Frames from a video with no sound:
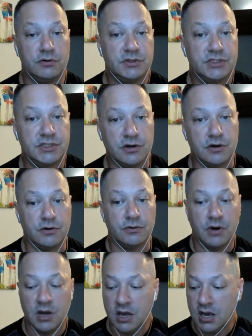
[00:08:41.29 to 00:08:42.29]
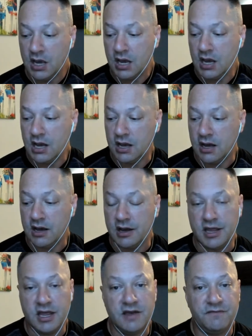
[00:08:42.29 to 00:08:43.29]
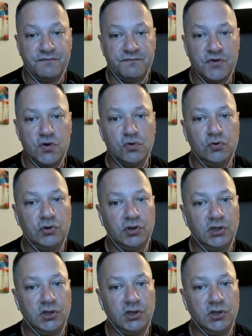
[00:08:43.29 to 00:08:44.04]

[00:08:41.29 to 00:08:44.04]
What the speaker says: so if you